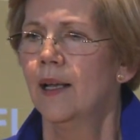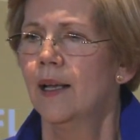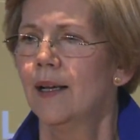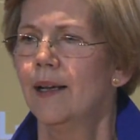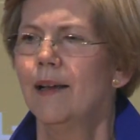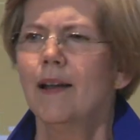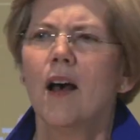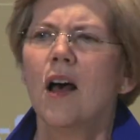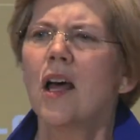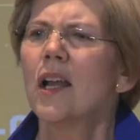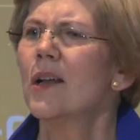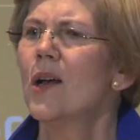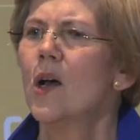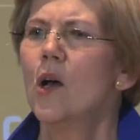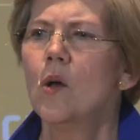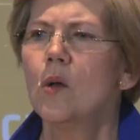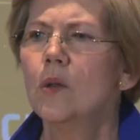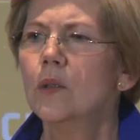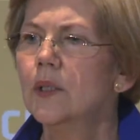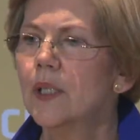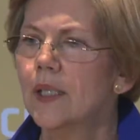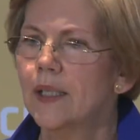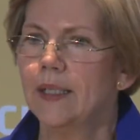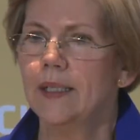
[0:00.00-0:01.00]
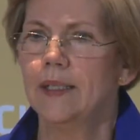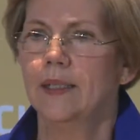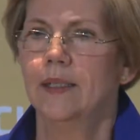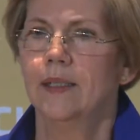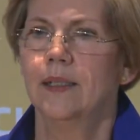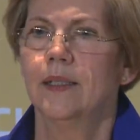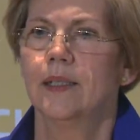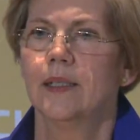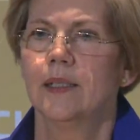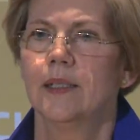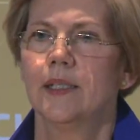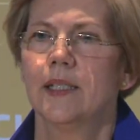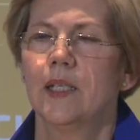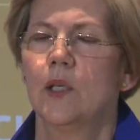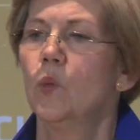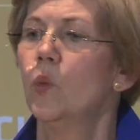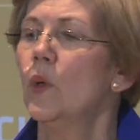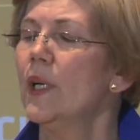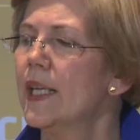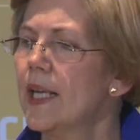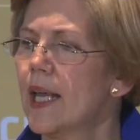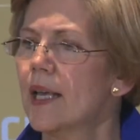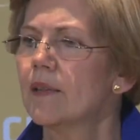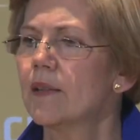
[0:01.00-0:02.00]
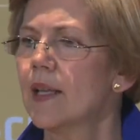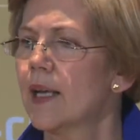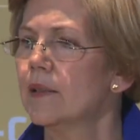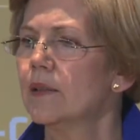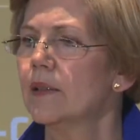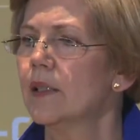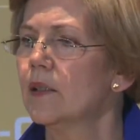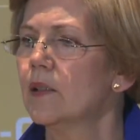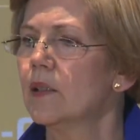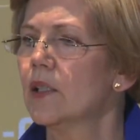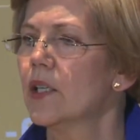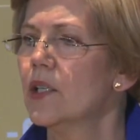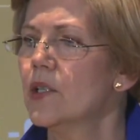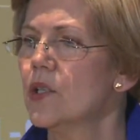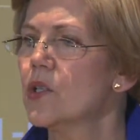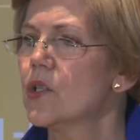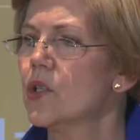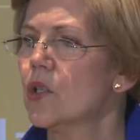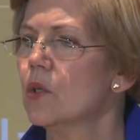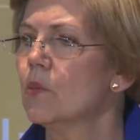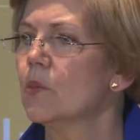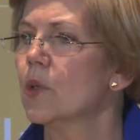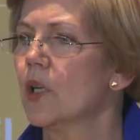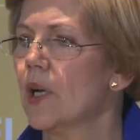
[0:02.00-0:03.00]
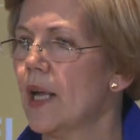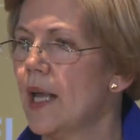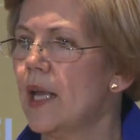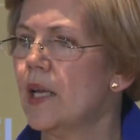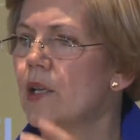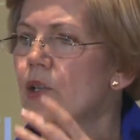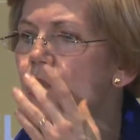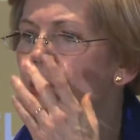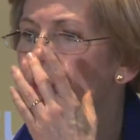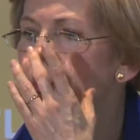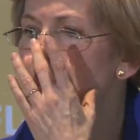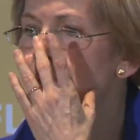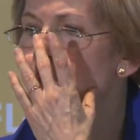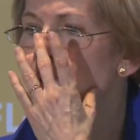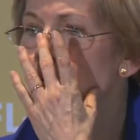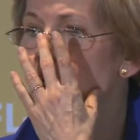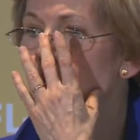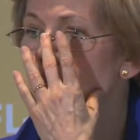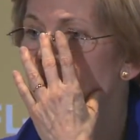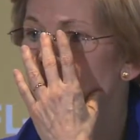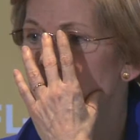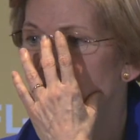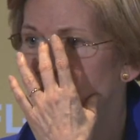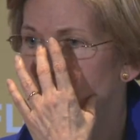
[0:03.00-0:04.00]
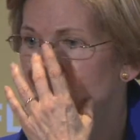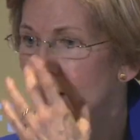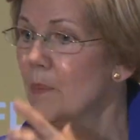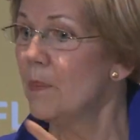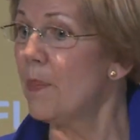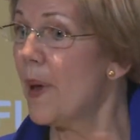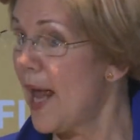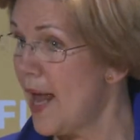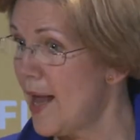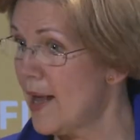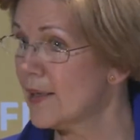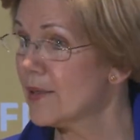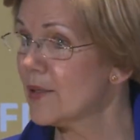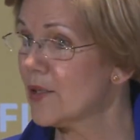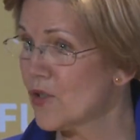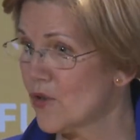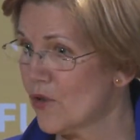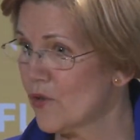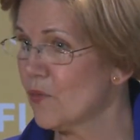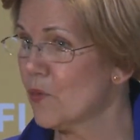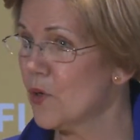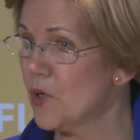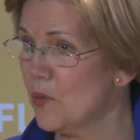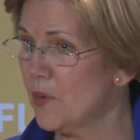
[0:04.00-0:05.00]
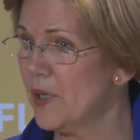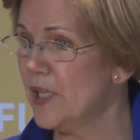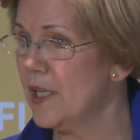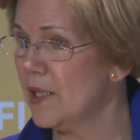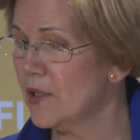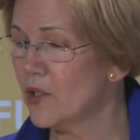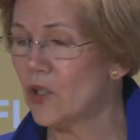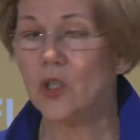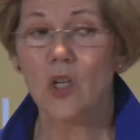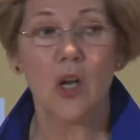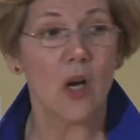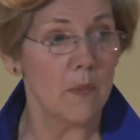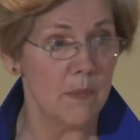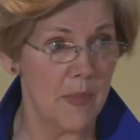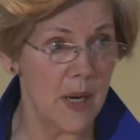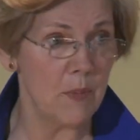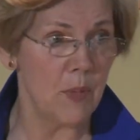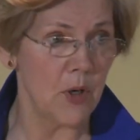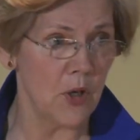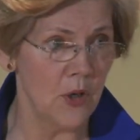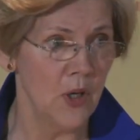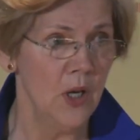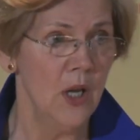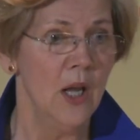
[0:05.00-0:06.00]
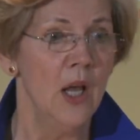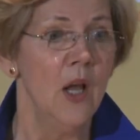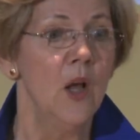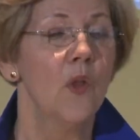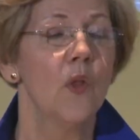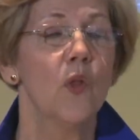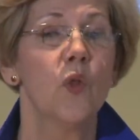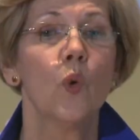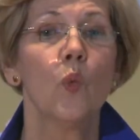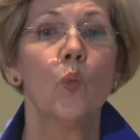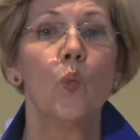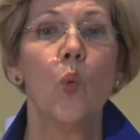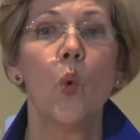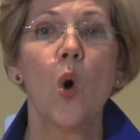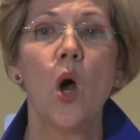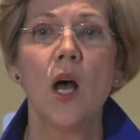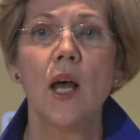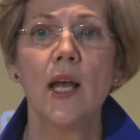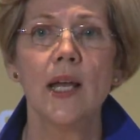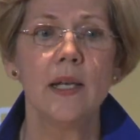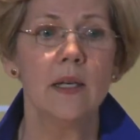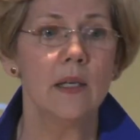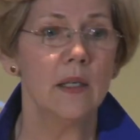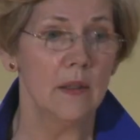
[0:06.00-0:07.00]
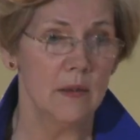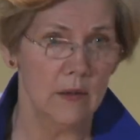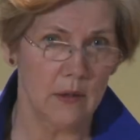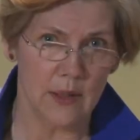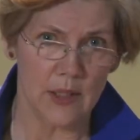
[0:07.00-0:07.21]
Not only did we get that little consumer agency passed through and into law, remember the one,